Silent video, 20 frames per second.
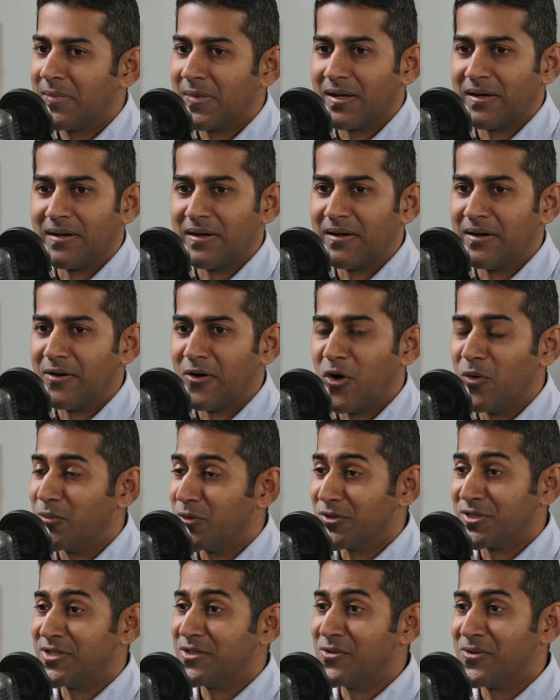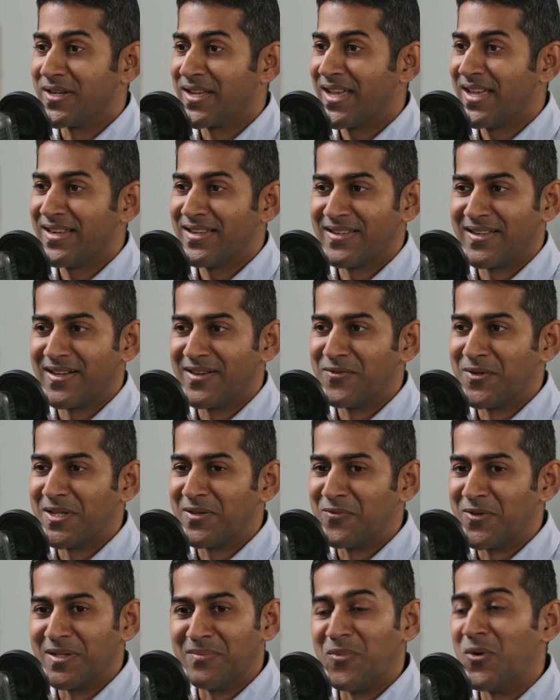hope to see you again
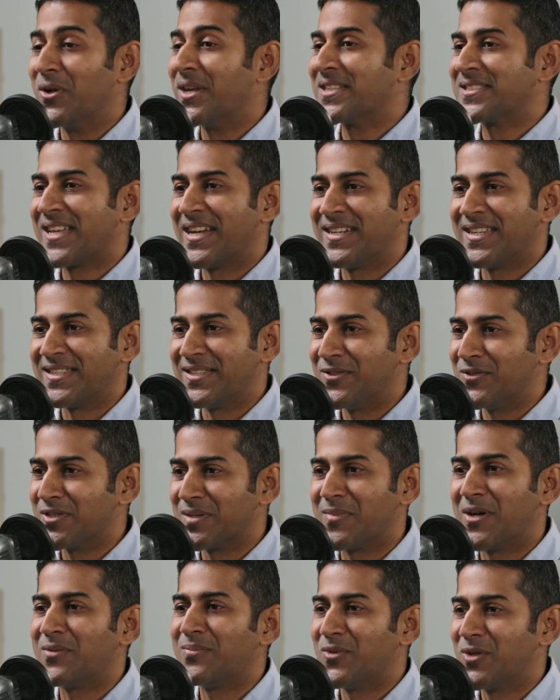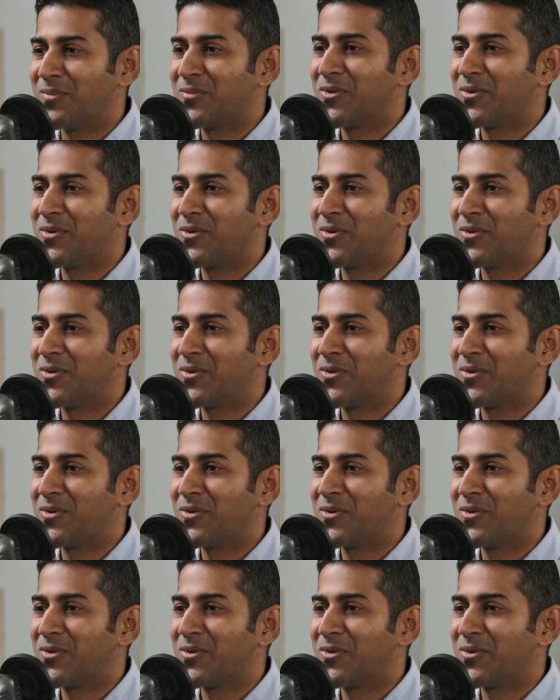with more exciting news about more